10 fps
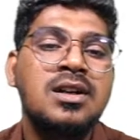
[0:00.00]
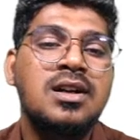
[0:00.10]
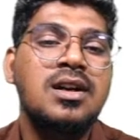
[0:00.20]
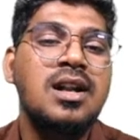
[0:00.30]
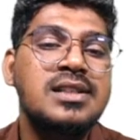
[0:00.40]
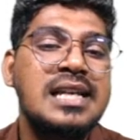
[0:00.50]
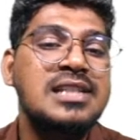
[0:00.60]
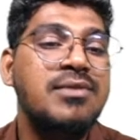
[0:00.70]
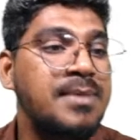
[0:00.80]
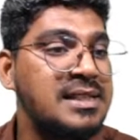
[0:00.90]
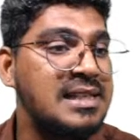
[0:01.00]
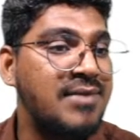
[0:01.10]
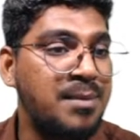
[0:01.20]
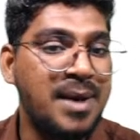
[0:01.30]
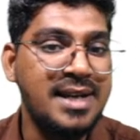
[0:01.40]
kernel size will be
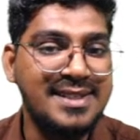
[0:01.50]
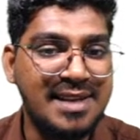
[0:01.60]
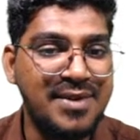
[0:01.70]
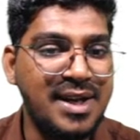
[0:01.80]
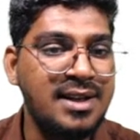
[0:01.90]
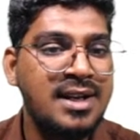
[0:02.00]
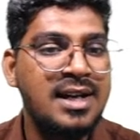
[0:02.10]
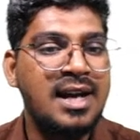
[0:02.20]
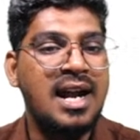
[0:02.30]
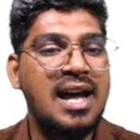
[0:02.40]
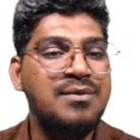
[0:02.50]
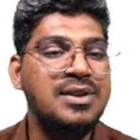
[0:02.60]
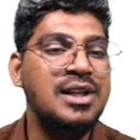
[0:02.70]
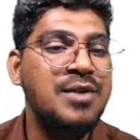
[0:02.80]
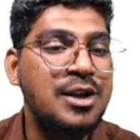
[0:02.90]
7 by 7, and after
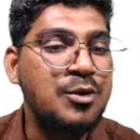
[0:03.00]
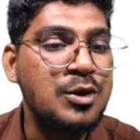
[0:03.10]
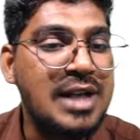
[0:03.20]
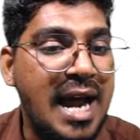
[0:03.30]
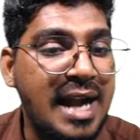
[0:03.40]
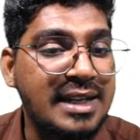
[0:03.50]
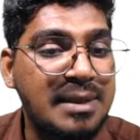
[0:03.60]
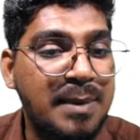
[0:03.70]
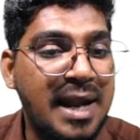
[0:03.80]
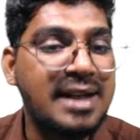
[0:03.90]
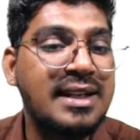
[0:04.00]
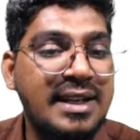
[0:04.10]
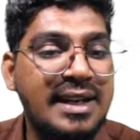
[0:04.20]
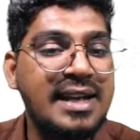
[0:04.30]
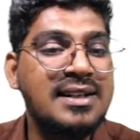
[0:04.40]
that we are going to adding the
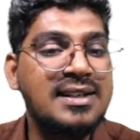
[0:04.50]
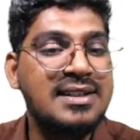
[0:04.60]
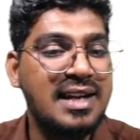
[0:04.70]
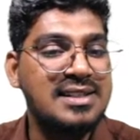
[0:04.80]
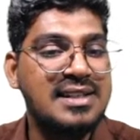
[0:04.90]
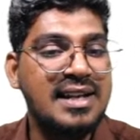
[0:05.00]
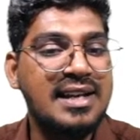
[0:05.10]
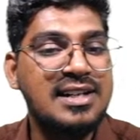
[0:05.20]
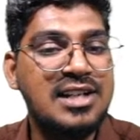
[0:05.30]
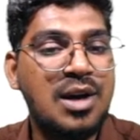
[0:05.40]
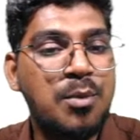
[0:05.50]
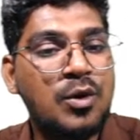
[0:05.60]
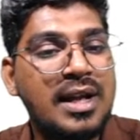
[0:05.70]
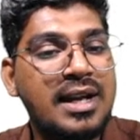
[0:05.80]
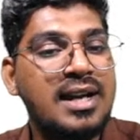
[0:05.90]
flattening layer, dense layer,
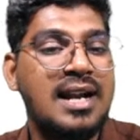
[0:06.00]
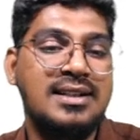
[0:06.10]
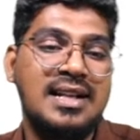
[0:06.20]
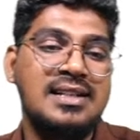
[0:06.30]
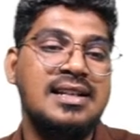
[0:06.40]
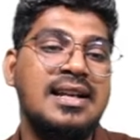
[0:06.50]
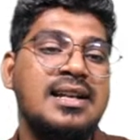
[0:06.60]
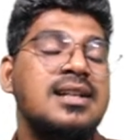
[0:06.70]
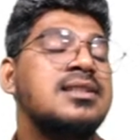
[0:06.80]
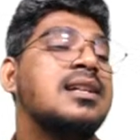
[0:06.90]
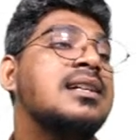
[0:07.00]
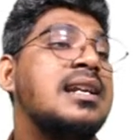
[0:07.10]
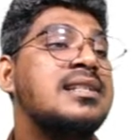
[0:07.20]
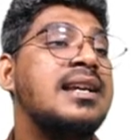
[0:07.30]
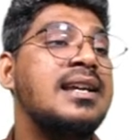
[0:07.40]
dropout layer, and dense layer. The
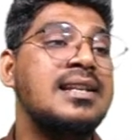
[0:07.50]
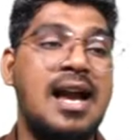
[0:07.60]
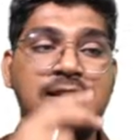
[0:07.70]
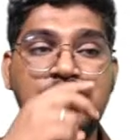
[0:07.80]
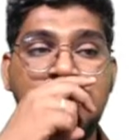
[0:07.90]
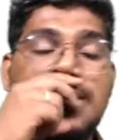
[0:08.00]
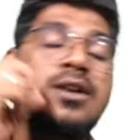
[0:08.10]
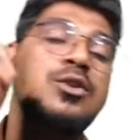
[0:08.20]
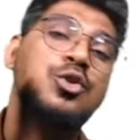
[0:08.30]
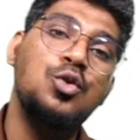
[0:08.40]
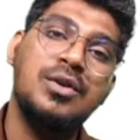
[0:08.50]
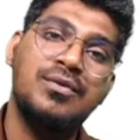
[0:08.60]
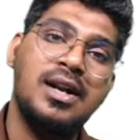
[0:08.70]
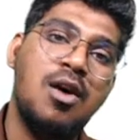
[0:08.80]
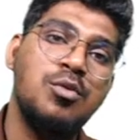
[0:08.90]
dense layer is actually 2
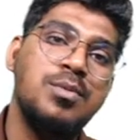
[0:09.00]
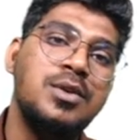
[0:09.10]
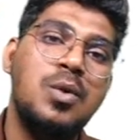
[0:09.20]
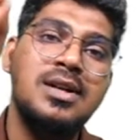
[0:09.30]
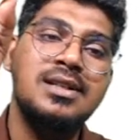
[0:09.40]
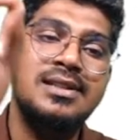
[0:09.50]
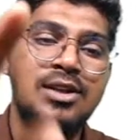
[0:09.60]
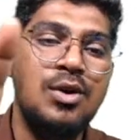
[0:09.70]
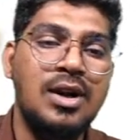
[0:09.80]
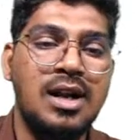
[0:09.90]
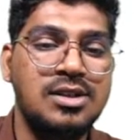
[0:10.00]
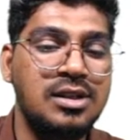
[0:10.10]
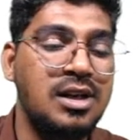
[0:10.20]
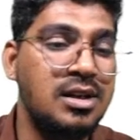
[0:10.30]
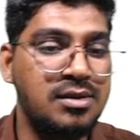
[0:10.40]
different output, one is 0 and also
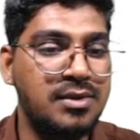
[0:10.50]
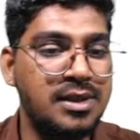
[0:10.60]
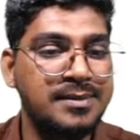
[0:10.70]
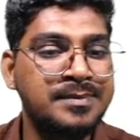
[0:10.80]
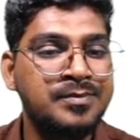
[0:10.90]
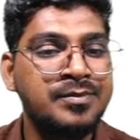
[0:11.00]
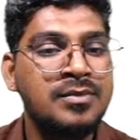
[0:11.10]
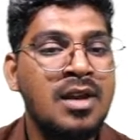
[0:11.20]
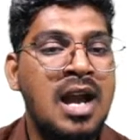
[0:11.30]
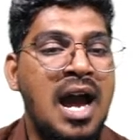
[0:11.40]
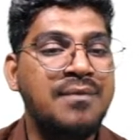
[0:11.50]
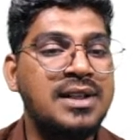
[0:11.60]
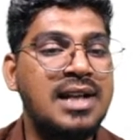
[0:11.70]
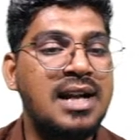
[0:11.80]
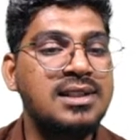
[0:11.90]
the another one.
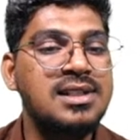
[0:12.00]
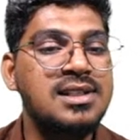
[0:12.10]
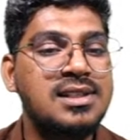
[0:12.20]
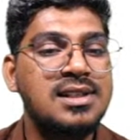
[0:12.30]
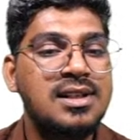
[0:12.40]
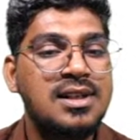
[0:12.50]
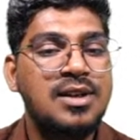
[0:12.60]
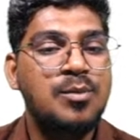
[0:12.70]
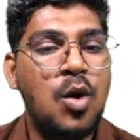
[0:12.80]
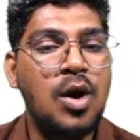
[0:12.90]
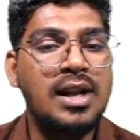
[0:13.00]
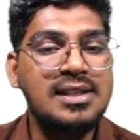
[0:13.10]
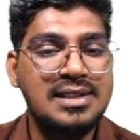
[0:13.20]
After done this, model is